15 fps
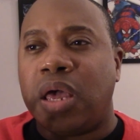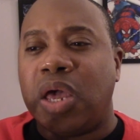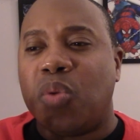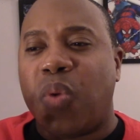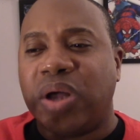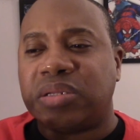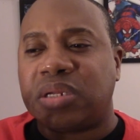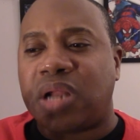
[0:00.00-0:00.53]
it
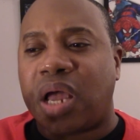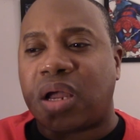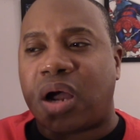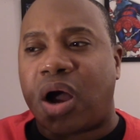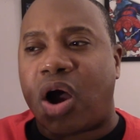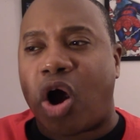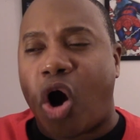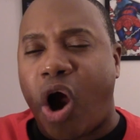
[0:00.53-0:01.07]
wasn't like
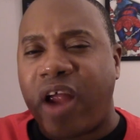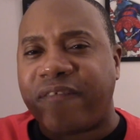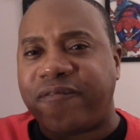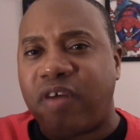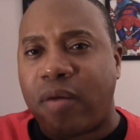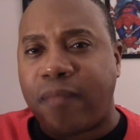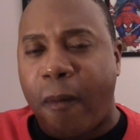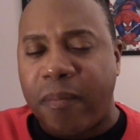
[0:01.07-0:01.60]
a
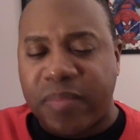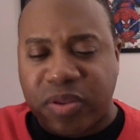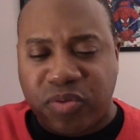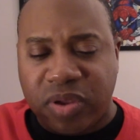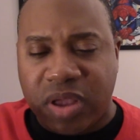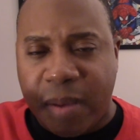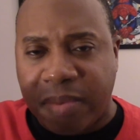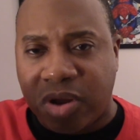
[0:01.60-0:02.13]
heartfelt moment
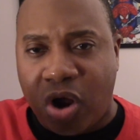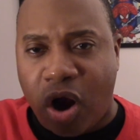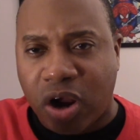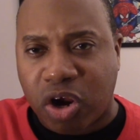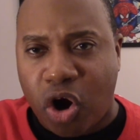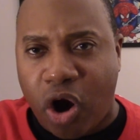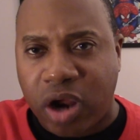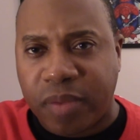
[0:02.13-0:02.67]
between him and
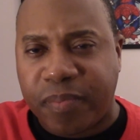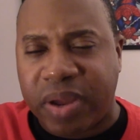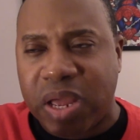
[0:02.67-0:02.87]
Harcourt,